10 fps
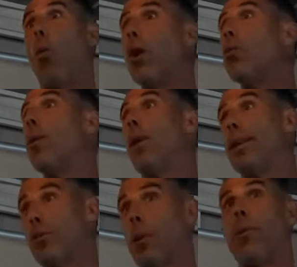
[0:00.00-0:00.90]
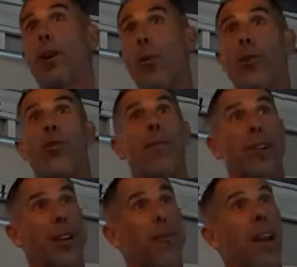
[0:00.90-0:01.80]
what we want when we go and
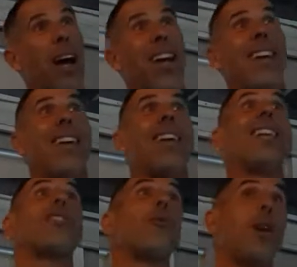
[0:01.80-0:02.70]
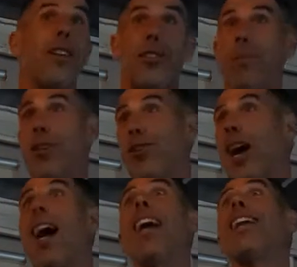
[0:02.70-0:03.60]
travel and fly is the weather to be
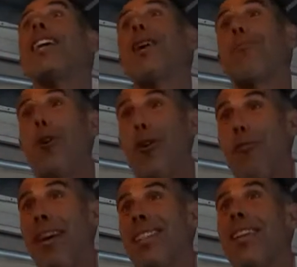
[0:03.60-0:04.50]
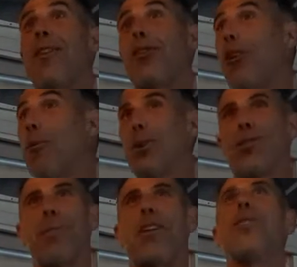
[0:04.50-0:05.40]
shiny and perfect and the thermals
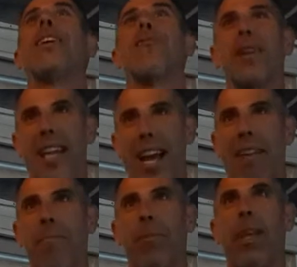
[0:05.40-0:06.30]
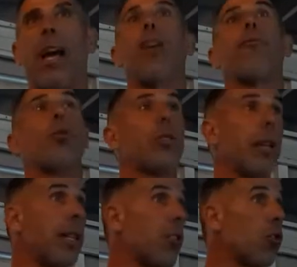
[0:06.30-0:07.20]
to be good every day. And of course,
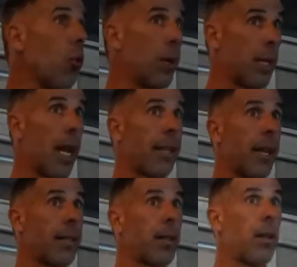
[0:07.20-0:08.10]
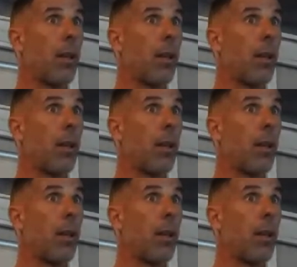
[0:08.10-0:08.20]
it isn't always like that.